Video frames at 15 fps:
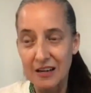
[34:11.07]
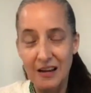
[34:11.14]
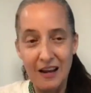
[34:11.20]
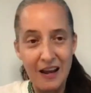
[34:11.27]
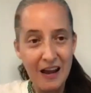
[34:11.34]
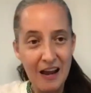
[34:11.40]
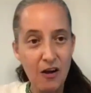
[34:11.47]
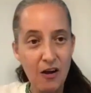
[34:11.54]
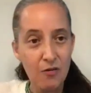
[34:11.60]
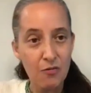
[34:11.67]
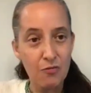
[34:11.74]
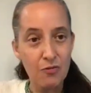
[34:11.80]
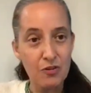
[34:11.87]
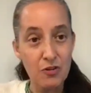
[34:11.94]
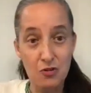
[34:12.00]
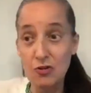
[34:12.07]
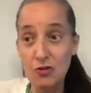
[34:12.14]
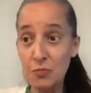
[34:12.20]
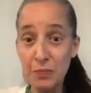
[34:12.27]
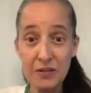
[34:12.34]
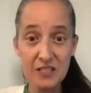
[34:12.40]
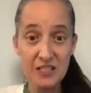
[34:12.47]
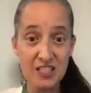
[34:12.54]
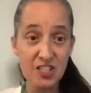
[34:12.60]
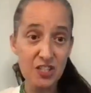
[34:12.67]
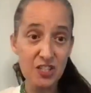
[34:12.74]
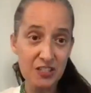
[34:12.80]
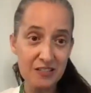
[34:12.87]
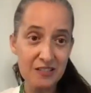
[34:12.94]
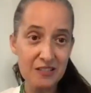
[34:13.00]
how you're
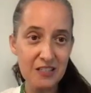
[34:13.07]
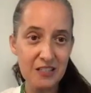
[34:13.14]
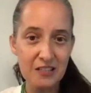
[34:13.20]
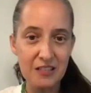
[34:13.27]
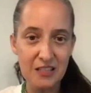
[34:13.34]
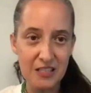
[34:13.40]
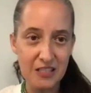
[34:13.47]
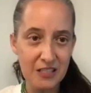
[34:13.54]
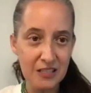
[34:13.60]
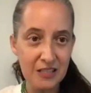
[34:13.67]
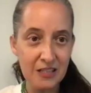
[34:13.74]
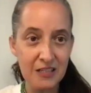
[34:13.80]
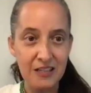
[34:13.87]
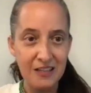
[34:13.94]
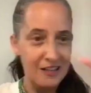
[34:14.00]
positioned in